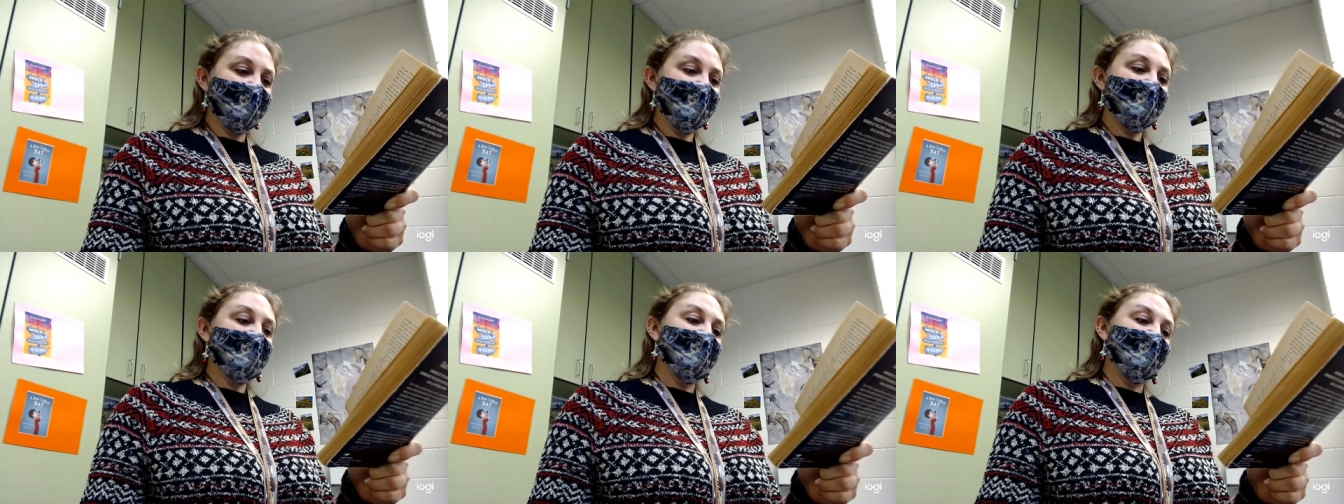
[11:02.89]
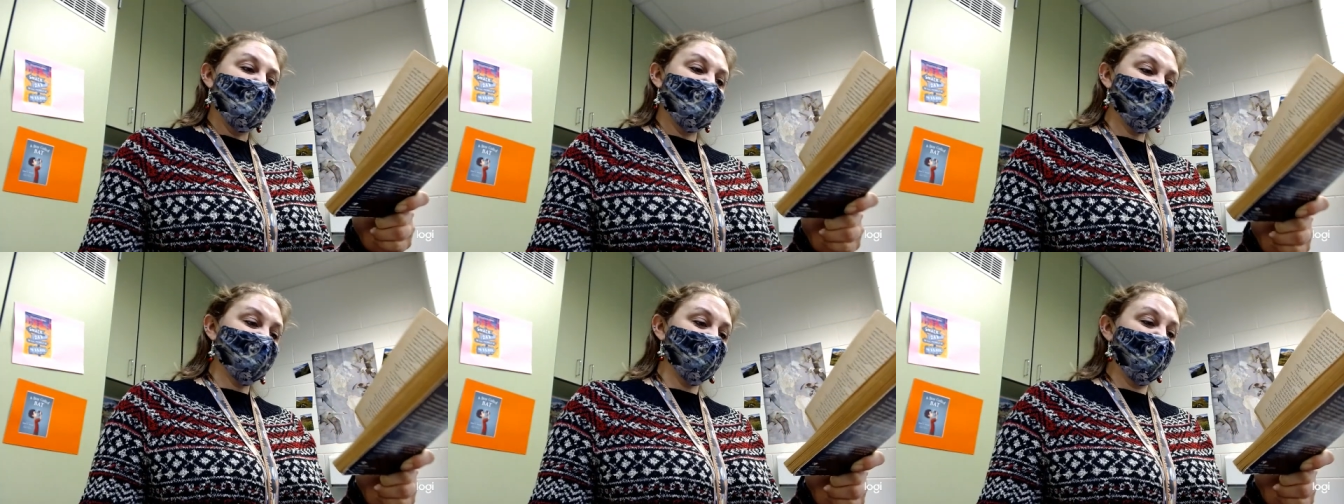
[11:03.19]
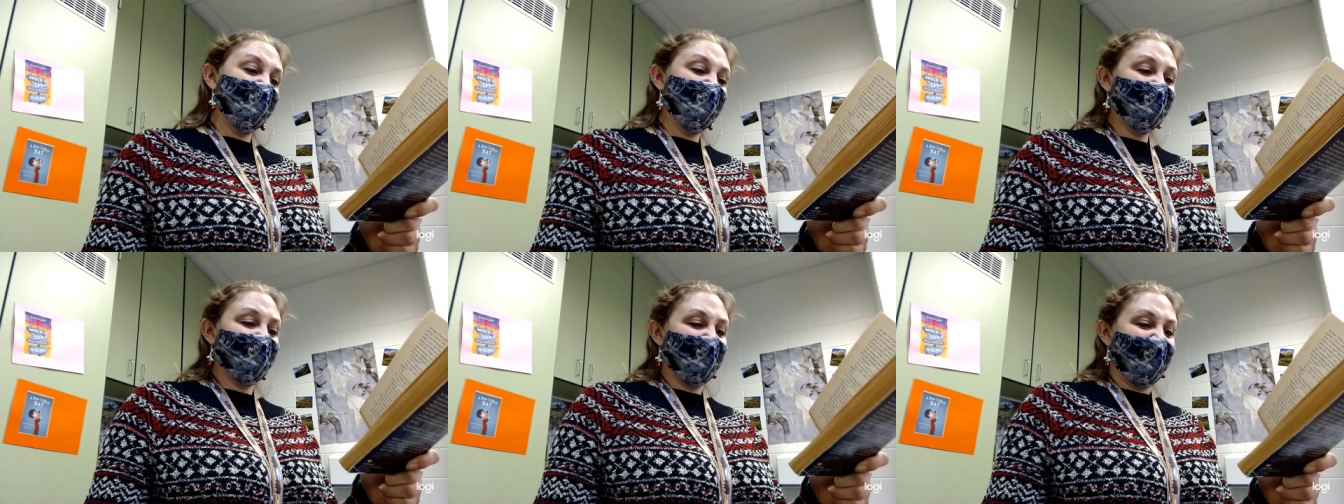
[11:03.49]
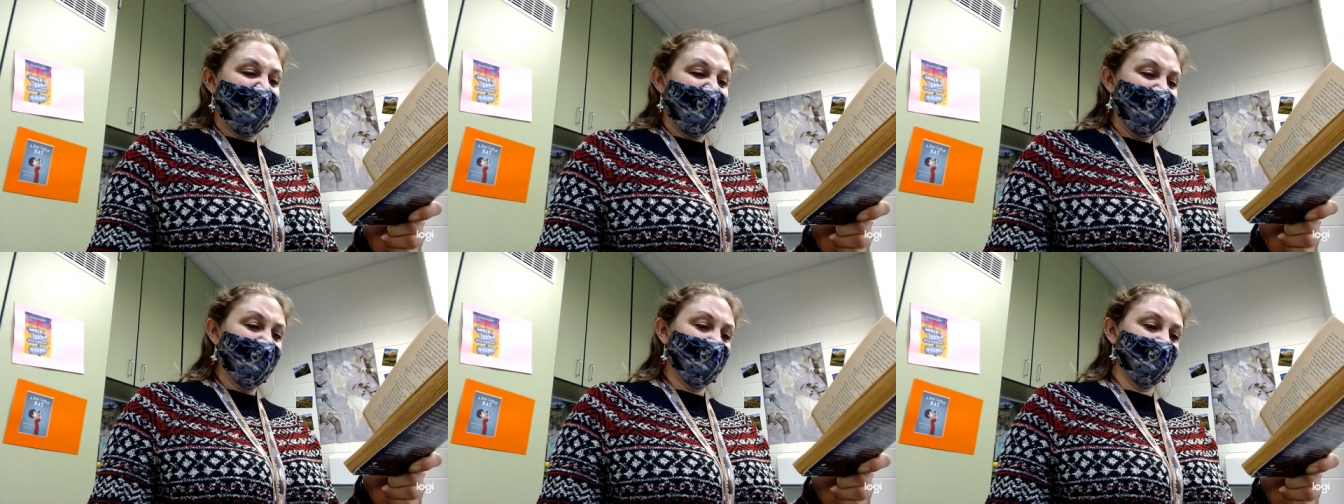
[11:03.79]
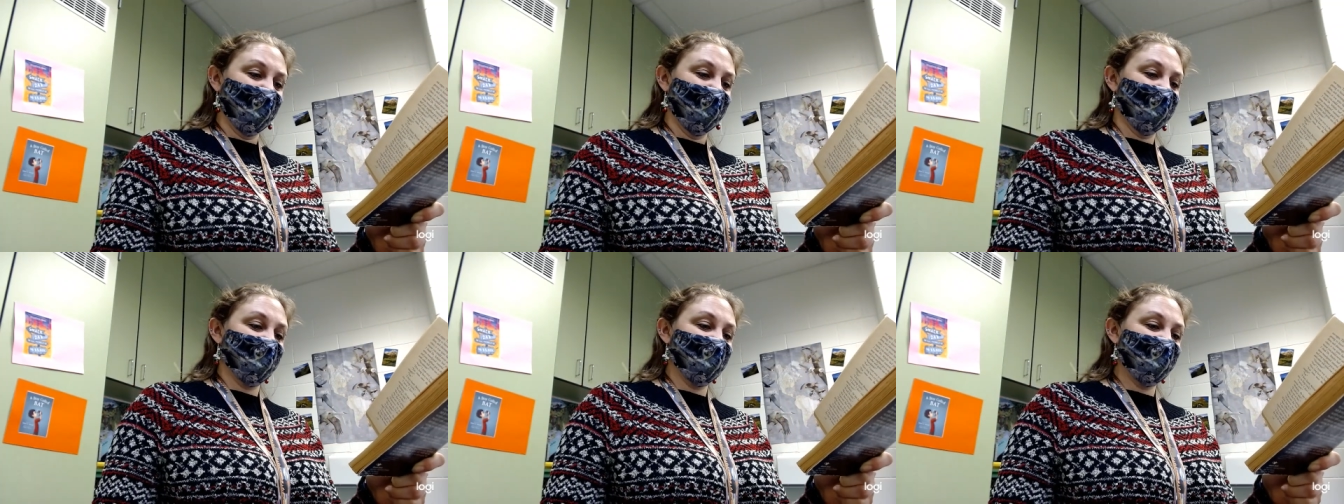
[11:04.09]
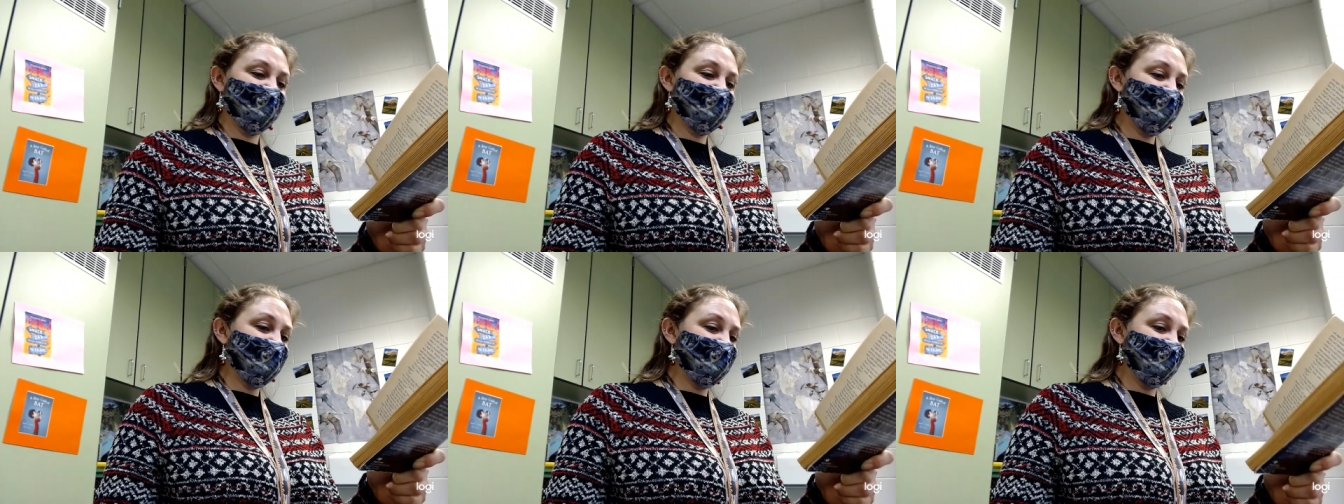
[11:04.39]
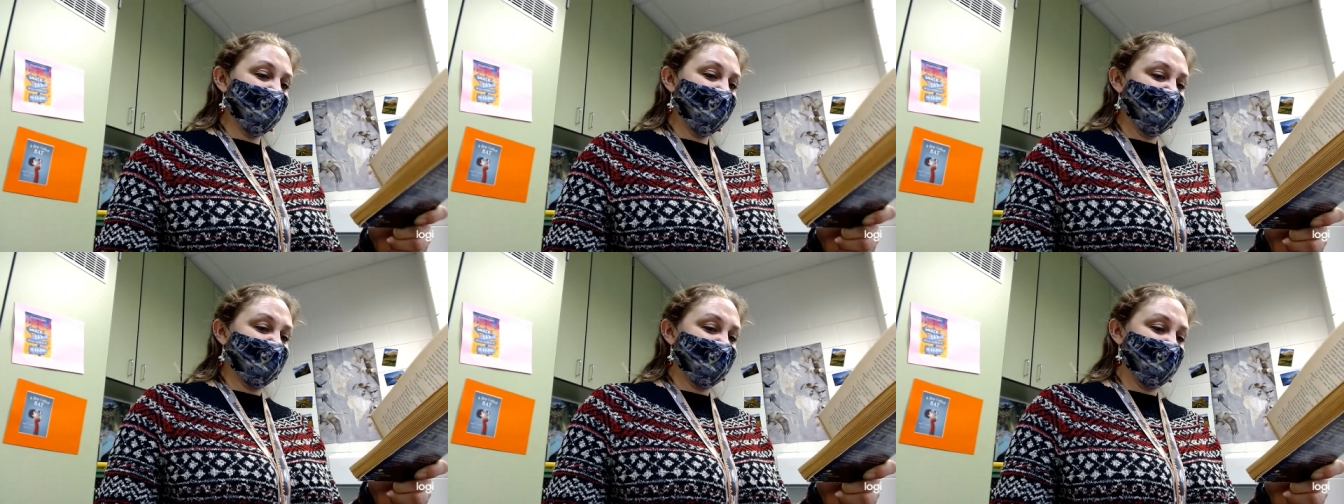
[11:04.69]
"It's one of the A group, just as you
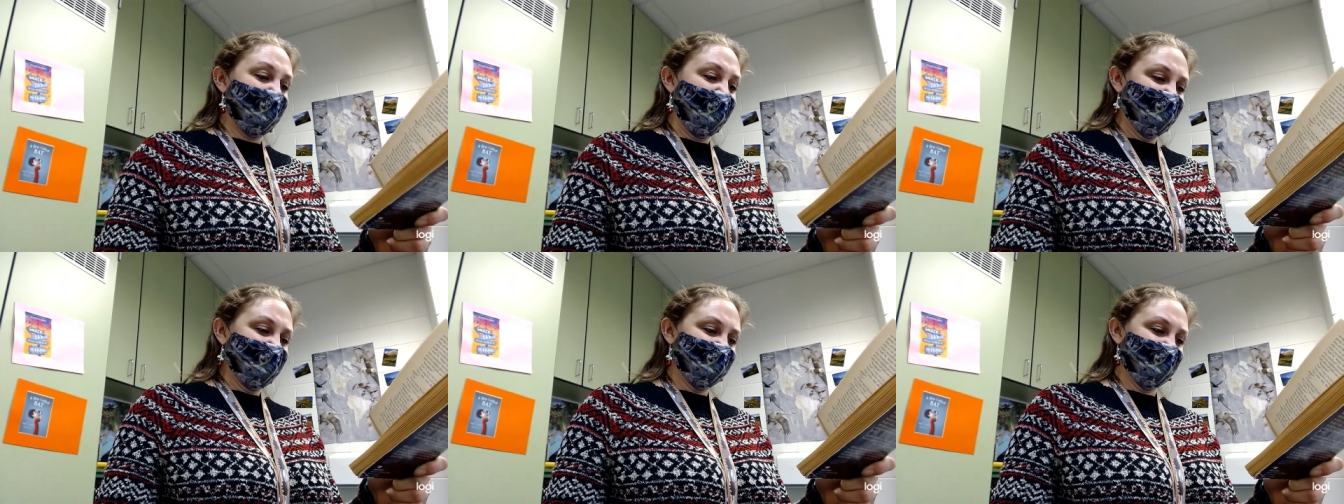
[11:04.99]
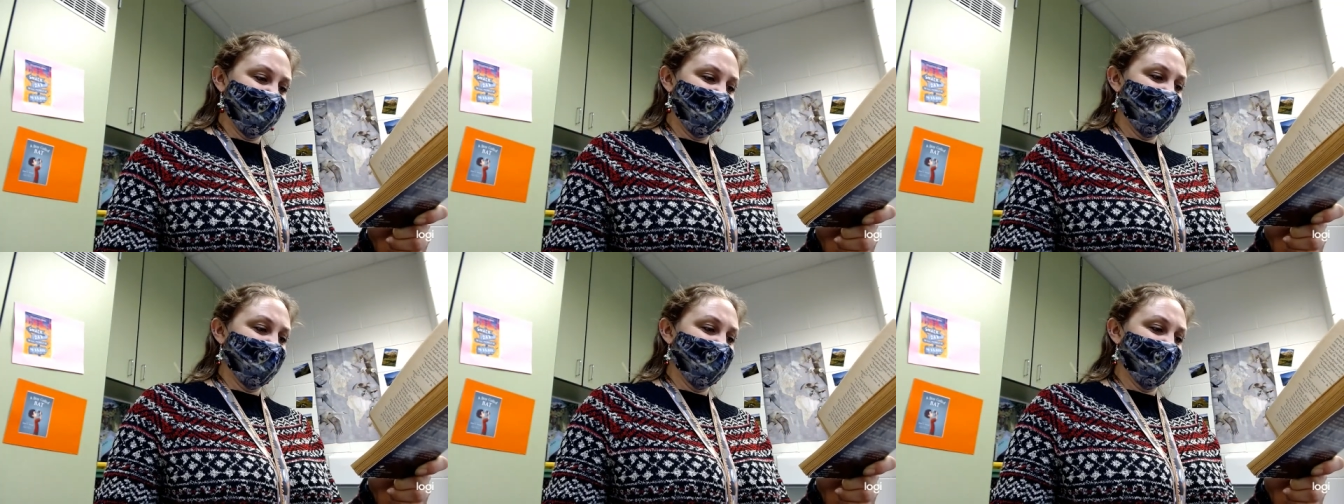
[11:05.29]
expected.